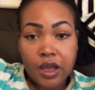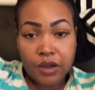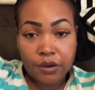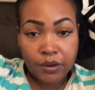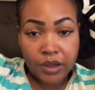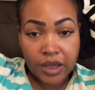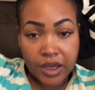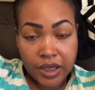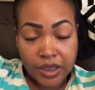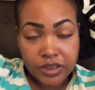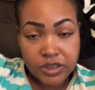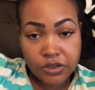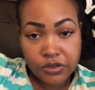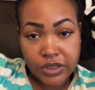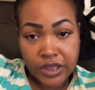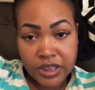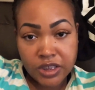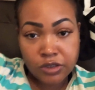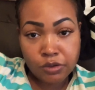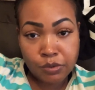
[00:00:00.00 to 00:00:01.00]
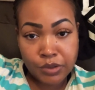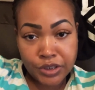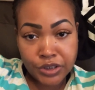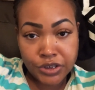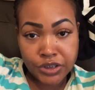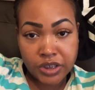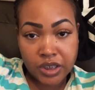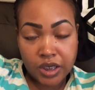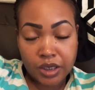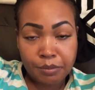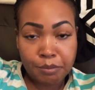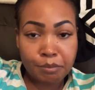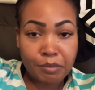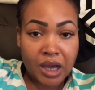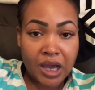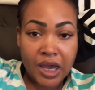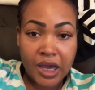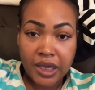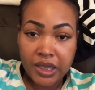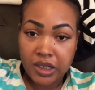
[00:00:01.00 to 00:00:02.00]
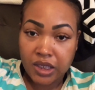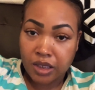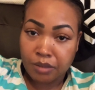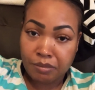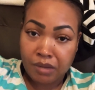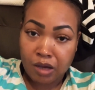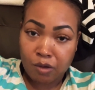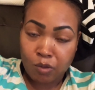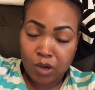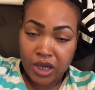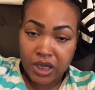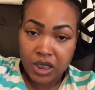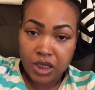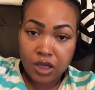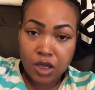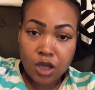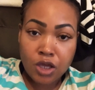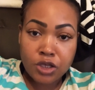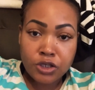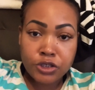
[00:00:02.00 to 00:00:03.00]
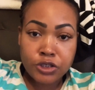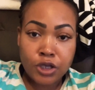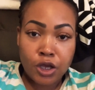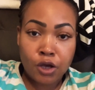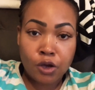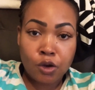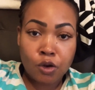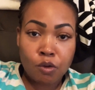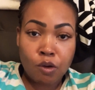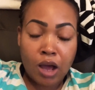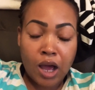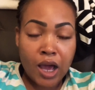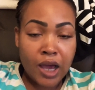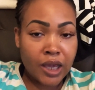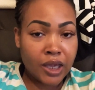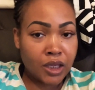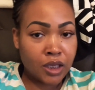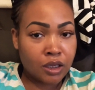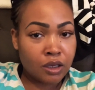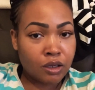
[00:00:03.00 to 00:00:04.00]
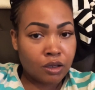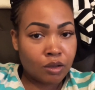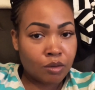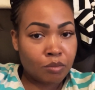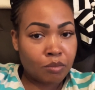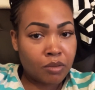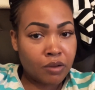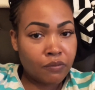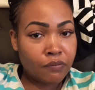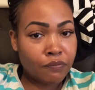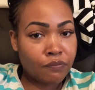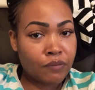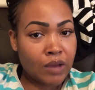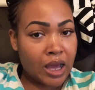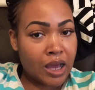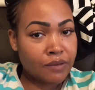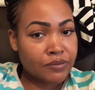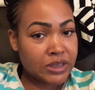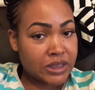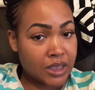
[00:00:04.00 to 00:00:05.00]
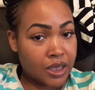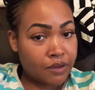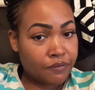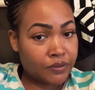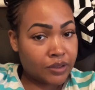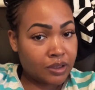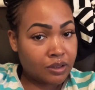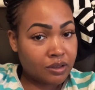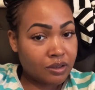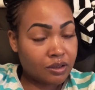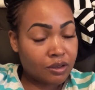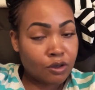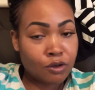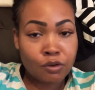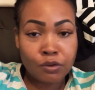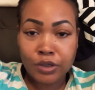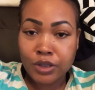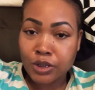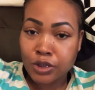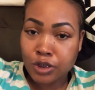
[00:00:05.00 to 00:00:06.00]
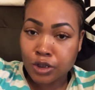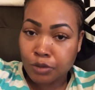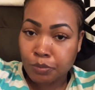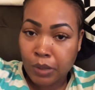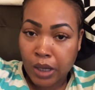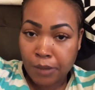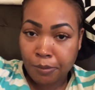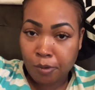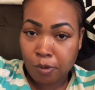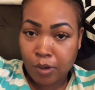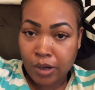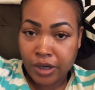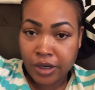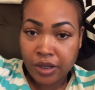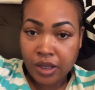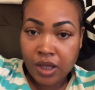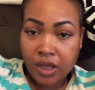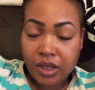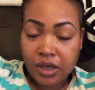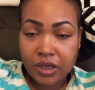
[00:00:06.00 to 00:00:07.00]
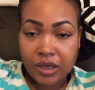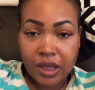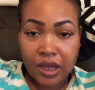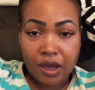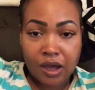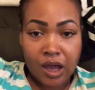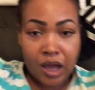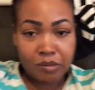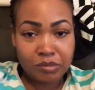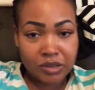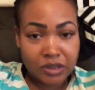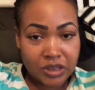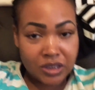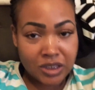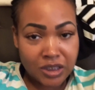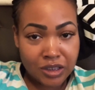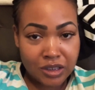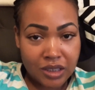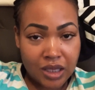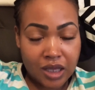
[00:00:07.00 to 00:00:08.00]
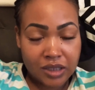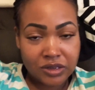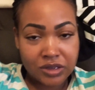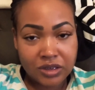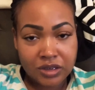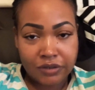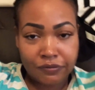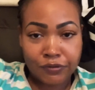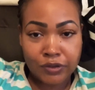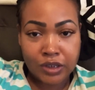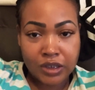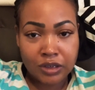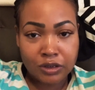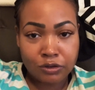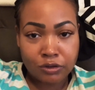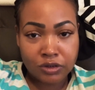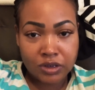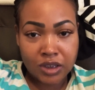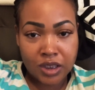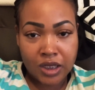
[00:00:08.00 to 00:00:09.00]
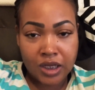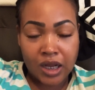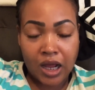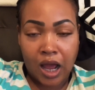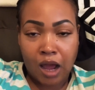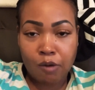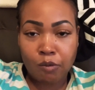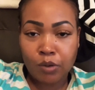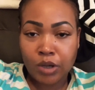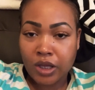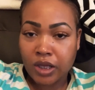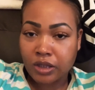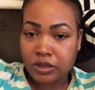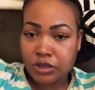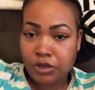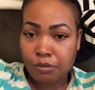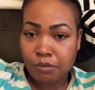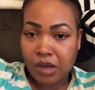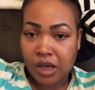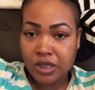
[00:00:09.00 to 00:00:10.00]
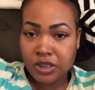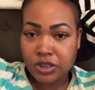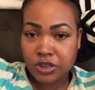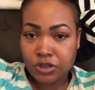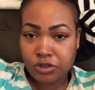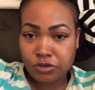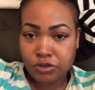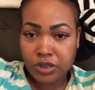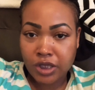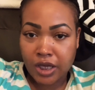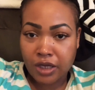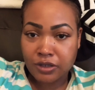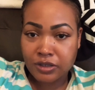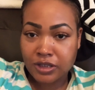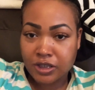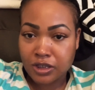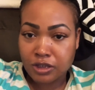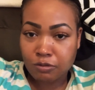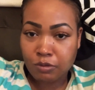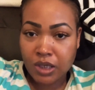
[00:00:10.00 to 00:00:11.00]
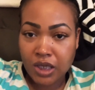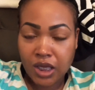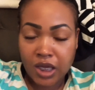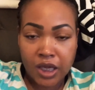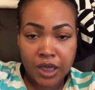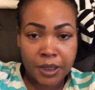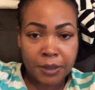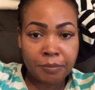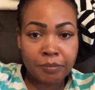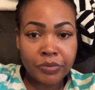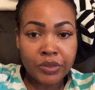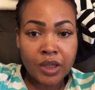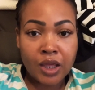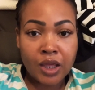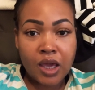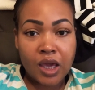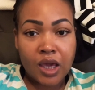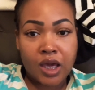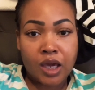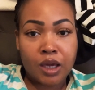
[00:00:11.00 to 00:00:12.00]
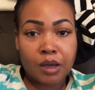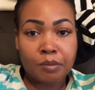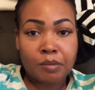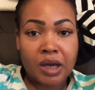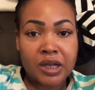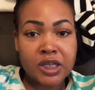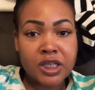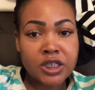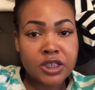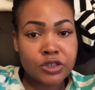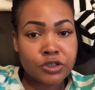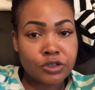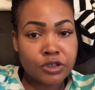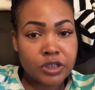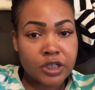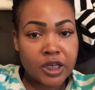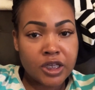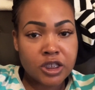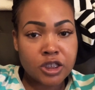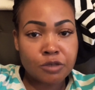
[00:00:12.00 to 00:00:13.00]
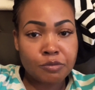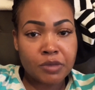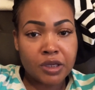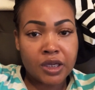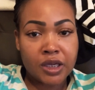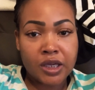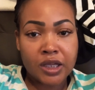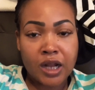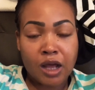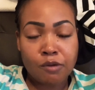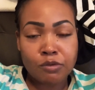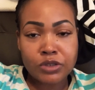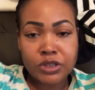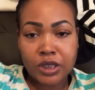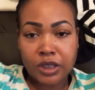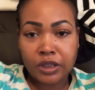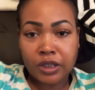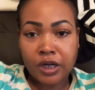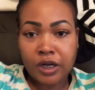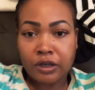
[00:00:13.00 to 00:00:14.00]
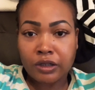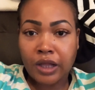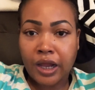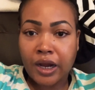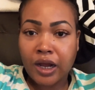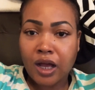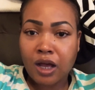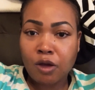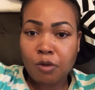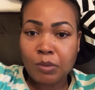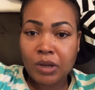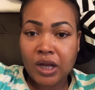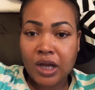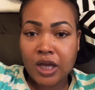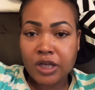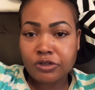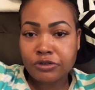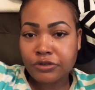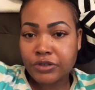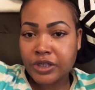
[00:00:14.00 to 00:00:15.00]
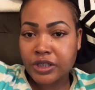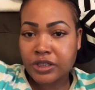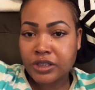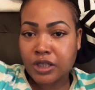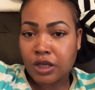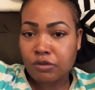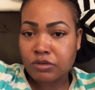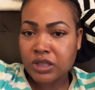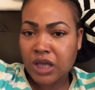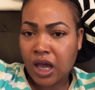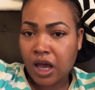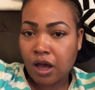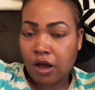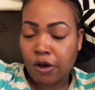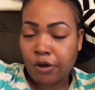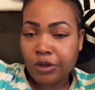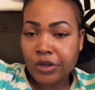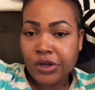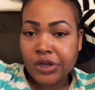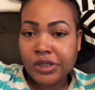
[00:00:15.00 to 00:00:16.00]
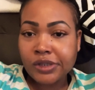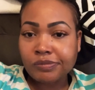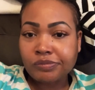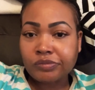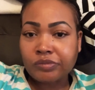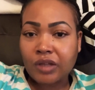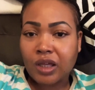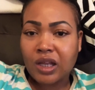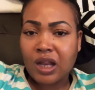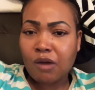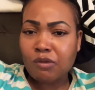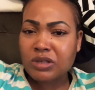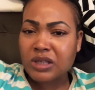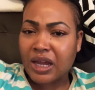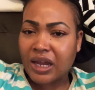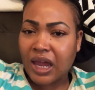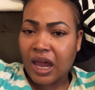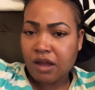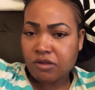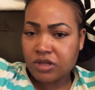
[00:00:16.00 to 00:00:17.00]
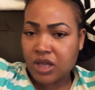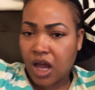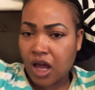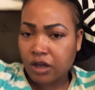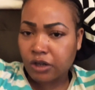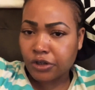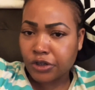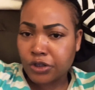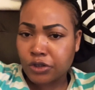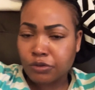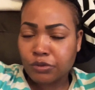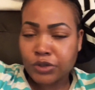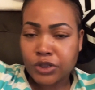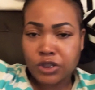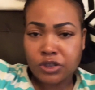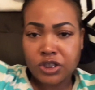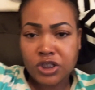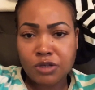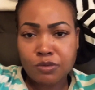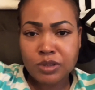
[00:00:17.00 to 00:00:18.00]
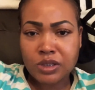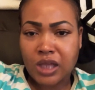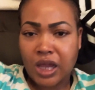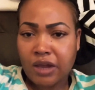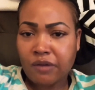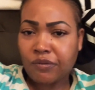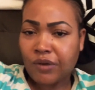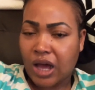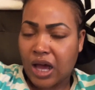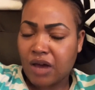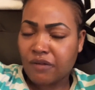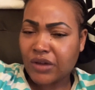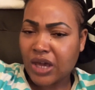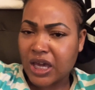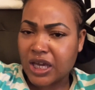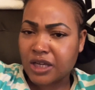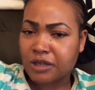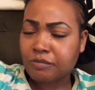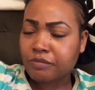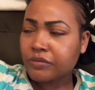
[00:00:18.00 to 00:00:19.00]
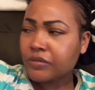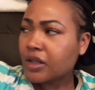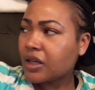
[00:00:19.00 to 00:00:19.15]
Okay, so next question, my height and my weight. So I am 5'7", according to the paperwork. Now, I'm going to tell y'all just a funny little thing. I went to my sister's house this weekend, and my niece stood next to me, and I was telling her, like, oh, my God, you get so tall. And I was like, how tall are you? And so she was like 5'8".